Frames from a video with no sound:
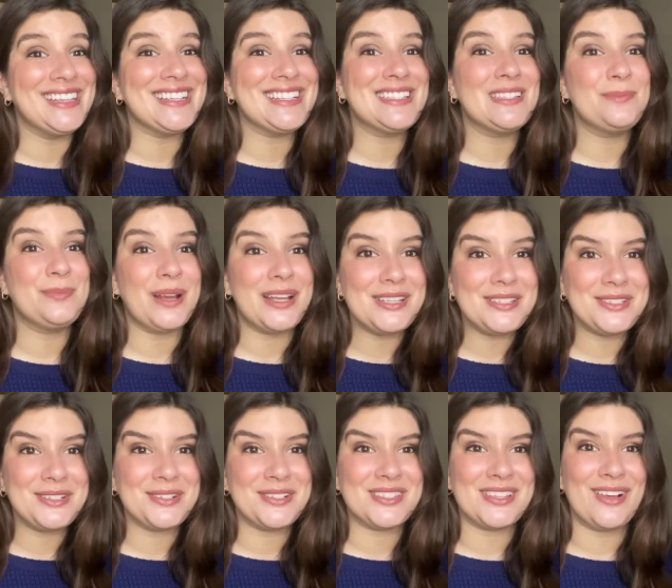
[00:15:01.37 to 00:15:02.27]
express
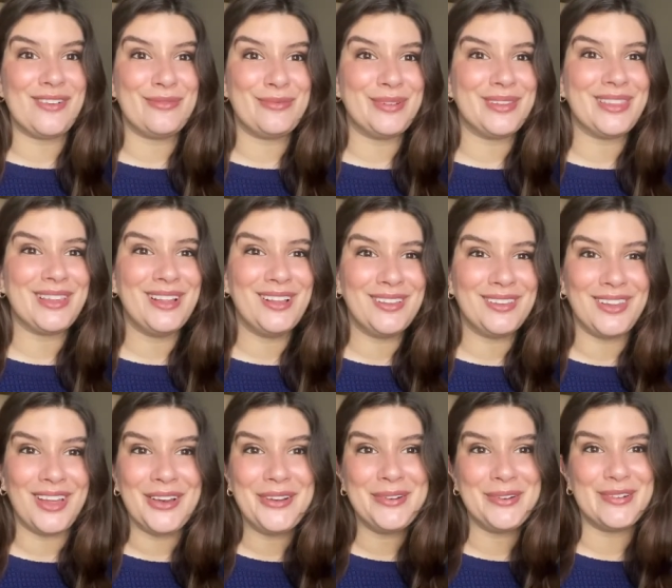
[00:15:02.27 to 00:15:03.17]
yourself with
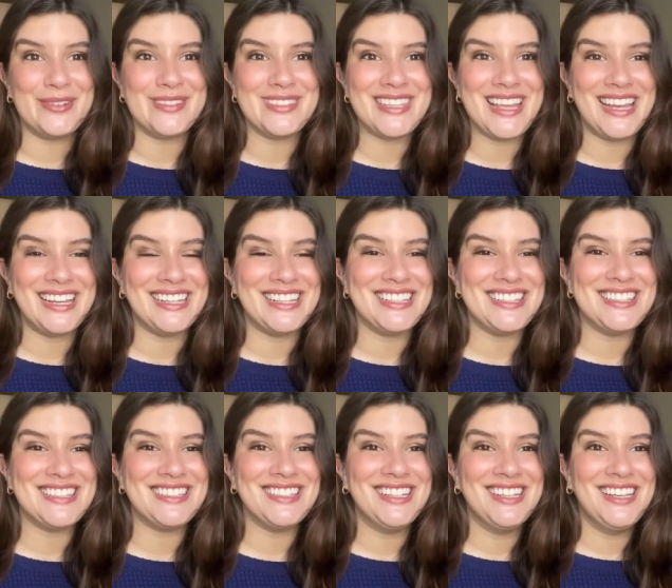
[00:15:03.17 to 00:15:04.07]
clothes and
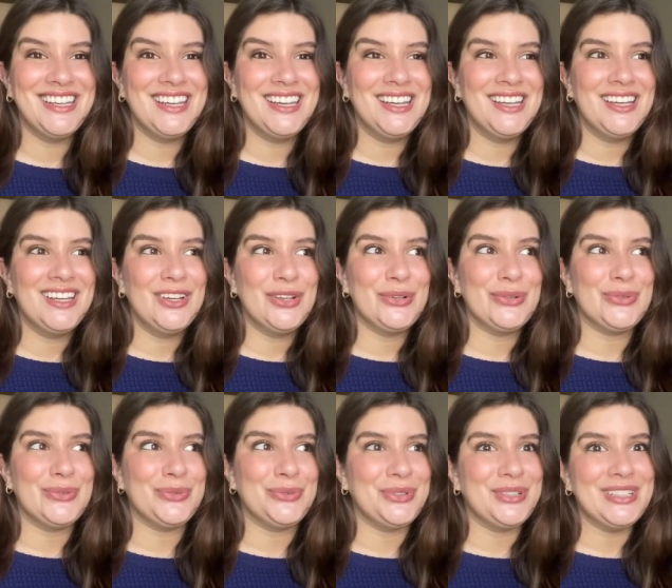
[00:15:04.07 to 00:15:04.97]
it's
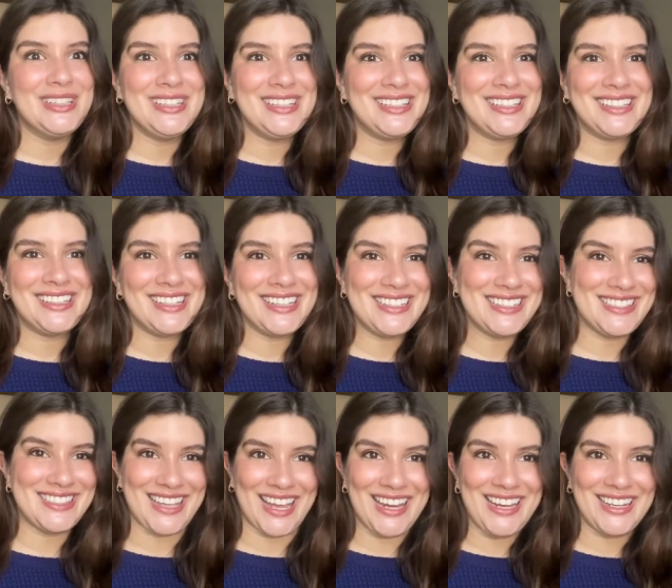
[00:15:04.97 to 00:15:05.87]
really
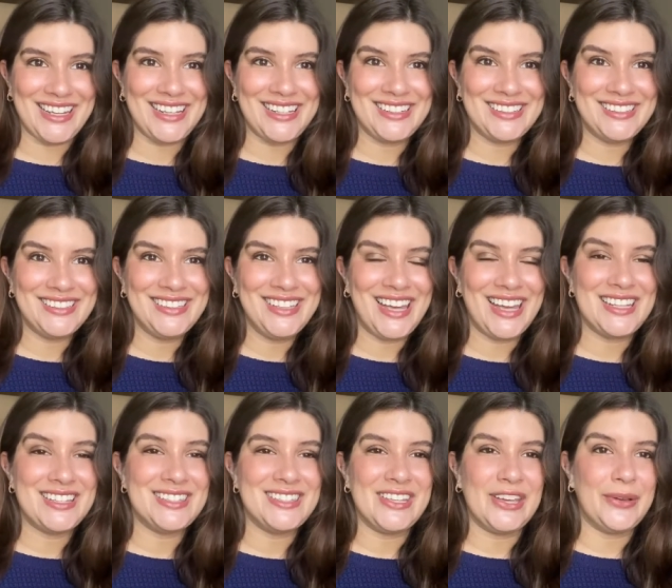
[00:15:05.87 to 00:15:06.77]
exciting.
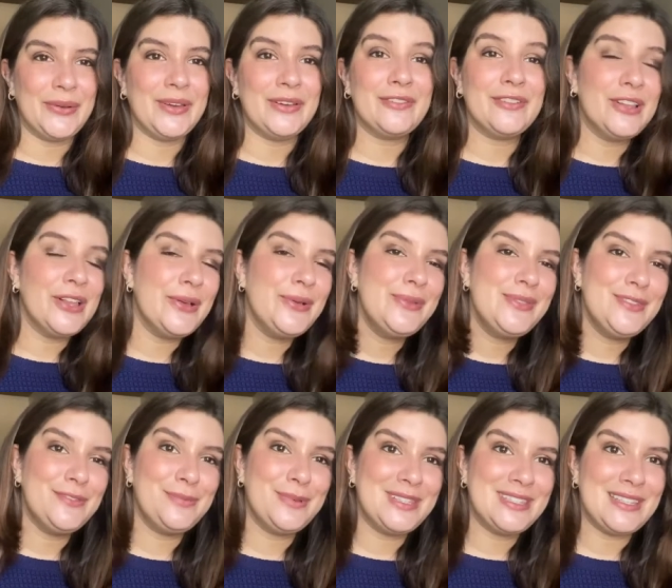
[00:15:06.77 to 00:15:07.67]
And so if clothes
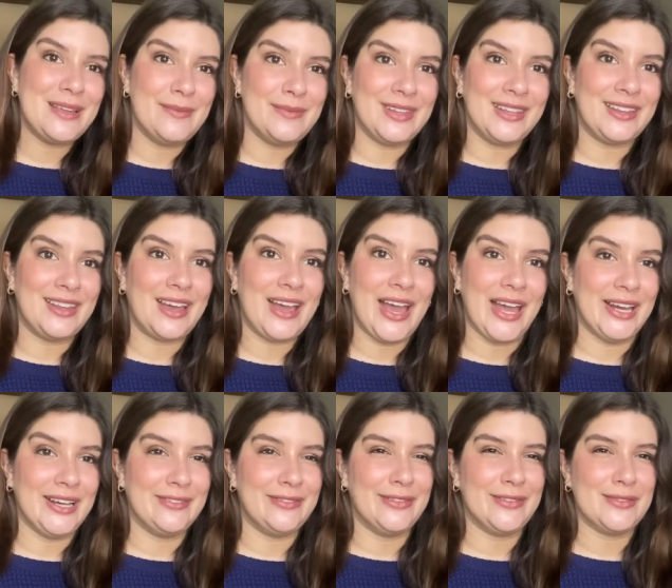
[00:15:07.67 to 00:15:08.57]
have been something that
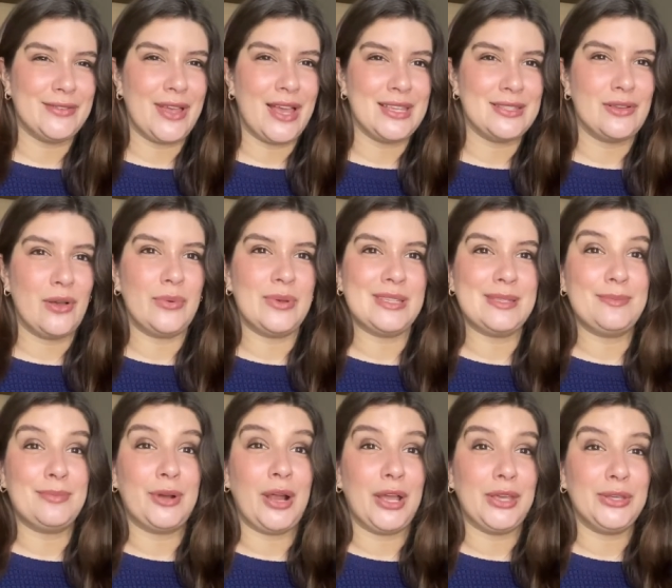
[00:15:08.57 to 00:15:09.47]
kind of has always
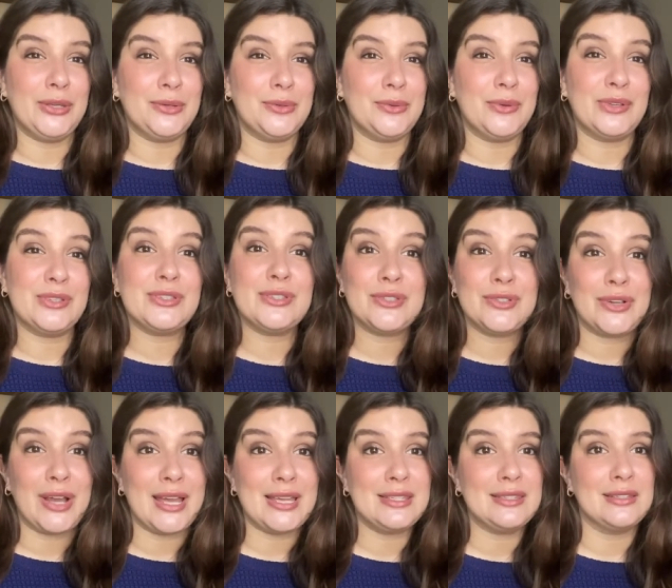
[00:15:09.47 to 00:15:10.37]
brought you
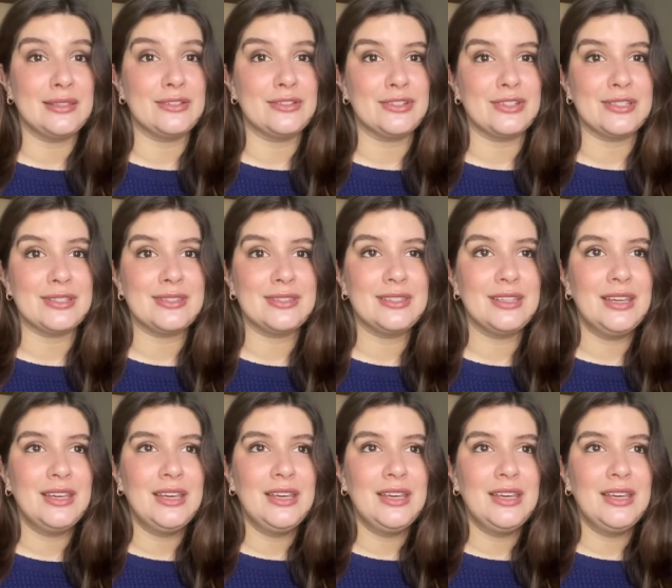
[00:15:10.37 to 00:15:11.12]
stress and just